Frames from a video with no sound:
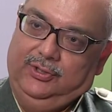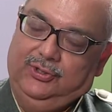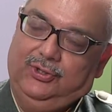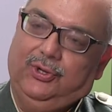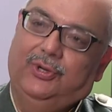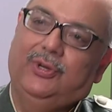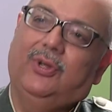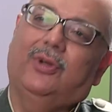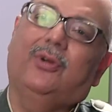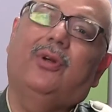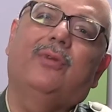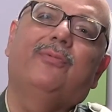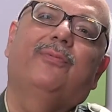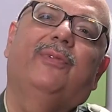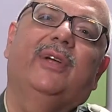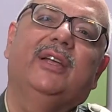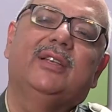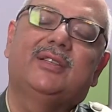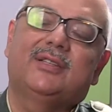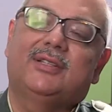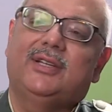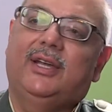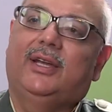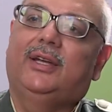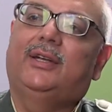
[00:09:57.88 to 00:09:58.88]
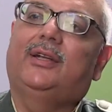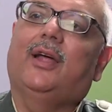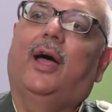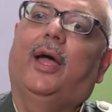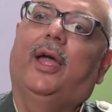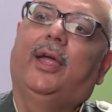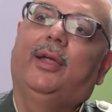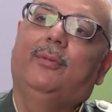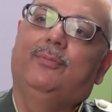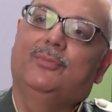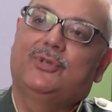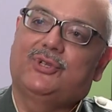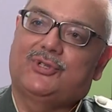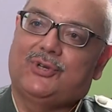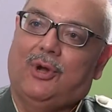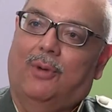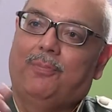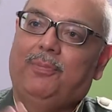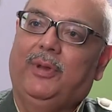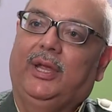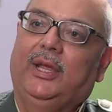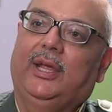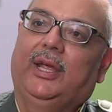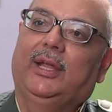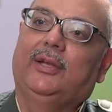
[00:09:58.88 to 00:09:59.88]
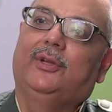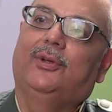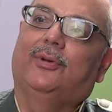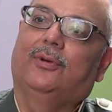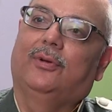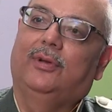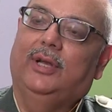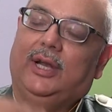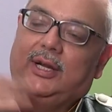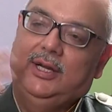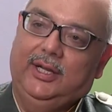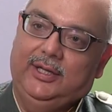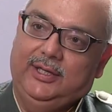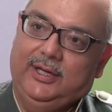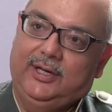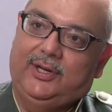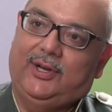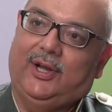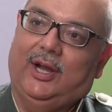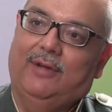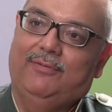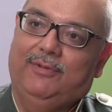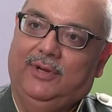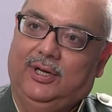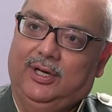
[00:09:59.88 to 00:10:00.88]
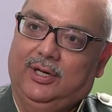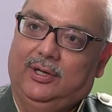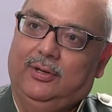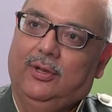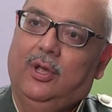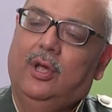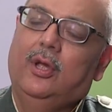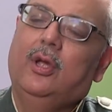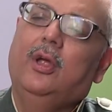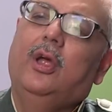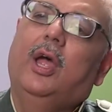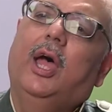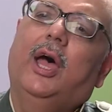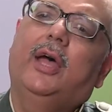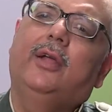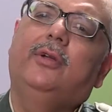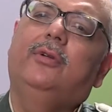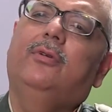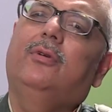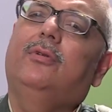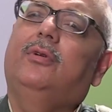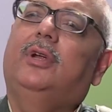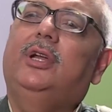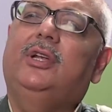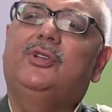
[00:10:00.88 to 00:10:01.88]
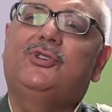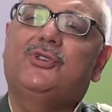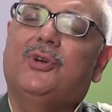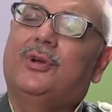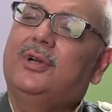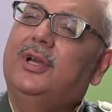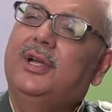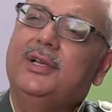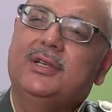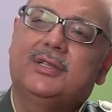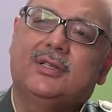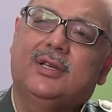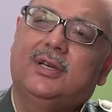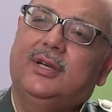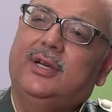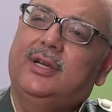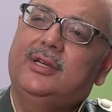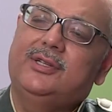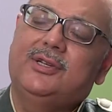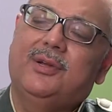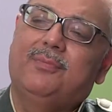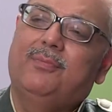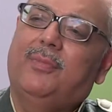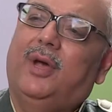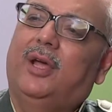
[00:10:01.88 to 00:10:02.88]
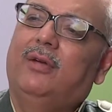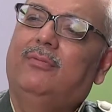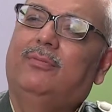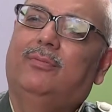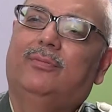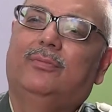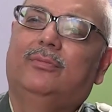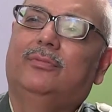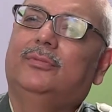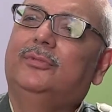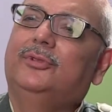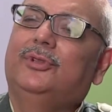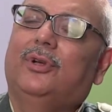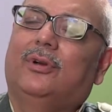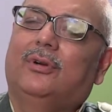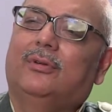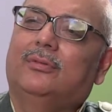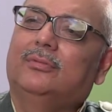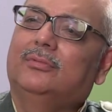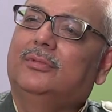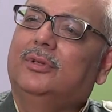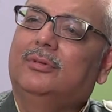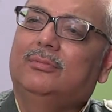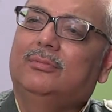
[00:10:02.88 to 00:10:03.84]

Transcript: So you're not wasting time stopping and, you know, letting the traffic, and you reach your destination by, you know,